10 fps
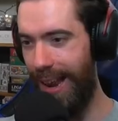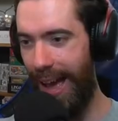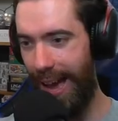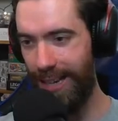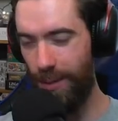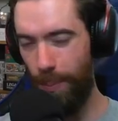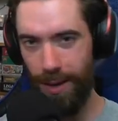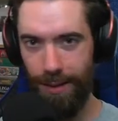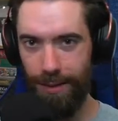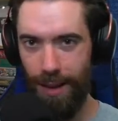hacked
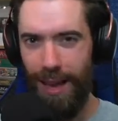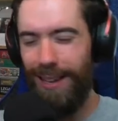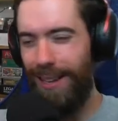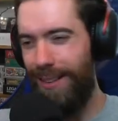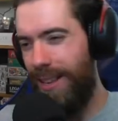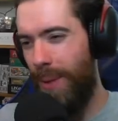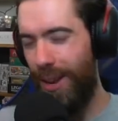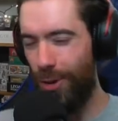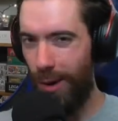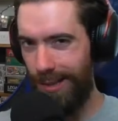because it didn't seem
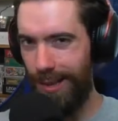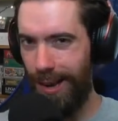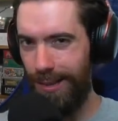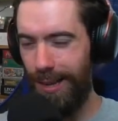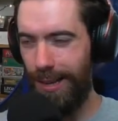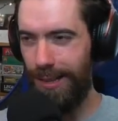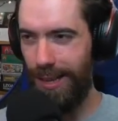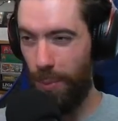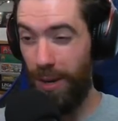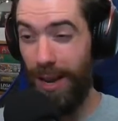interesting at
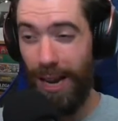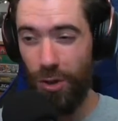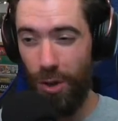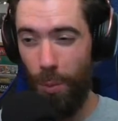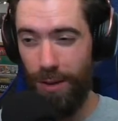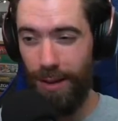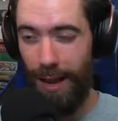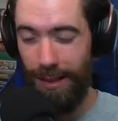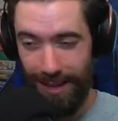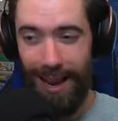6-6, but he actually
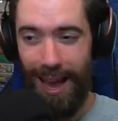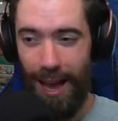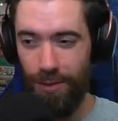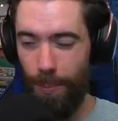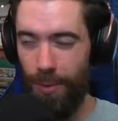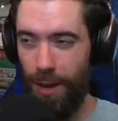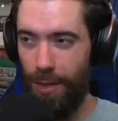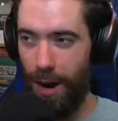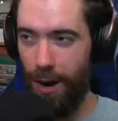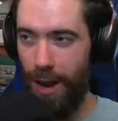did have something
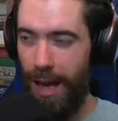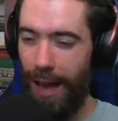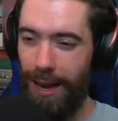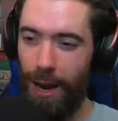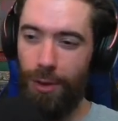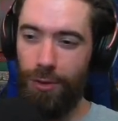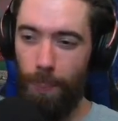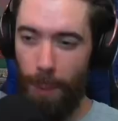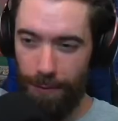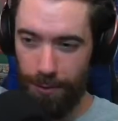there, and now this
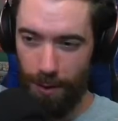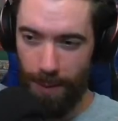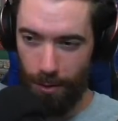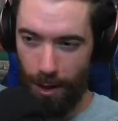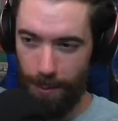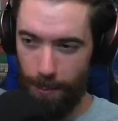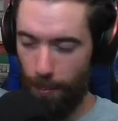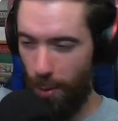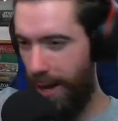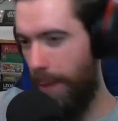buff is going to make a lot of people
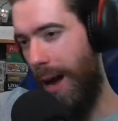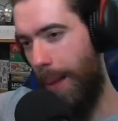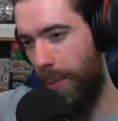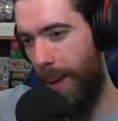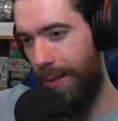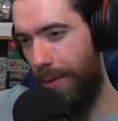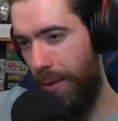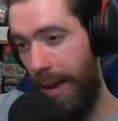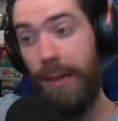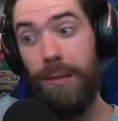play him, optimize the
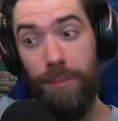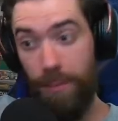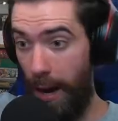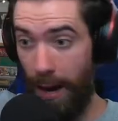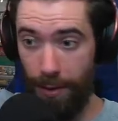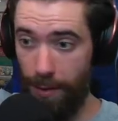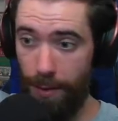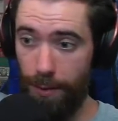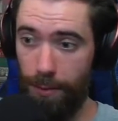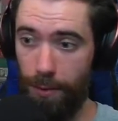decks. I think that
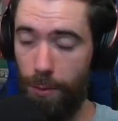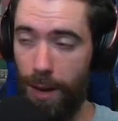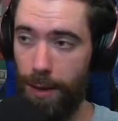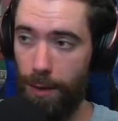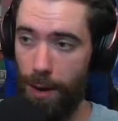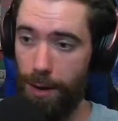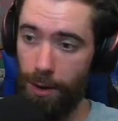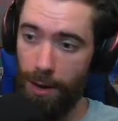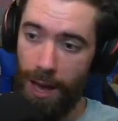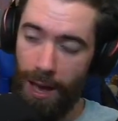this is a great deck right
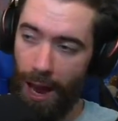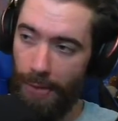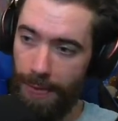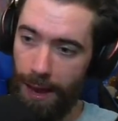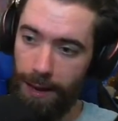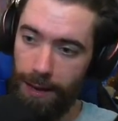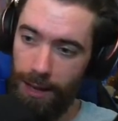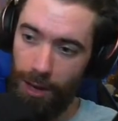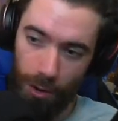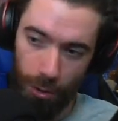here, and then
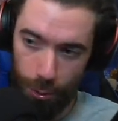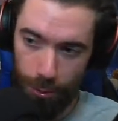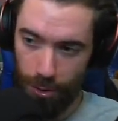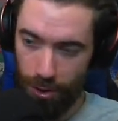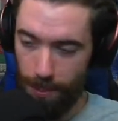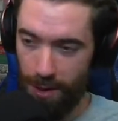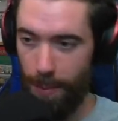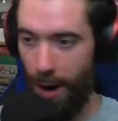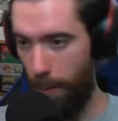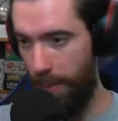he'll lose a little bit of
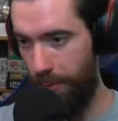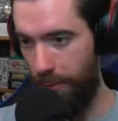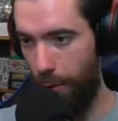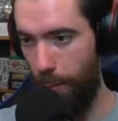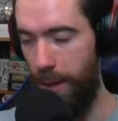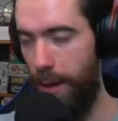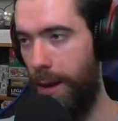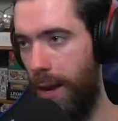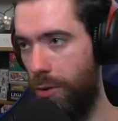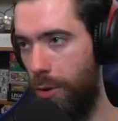power but still be
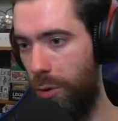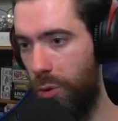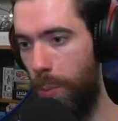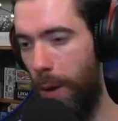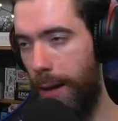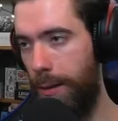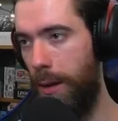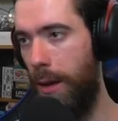in a good spot.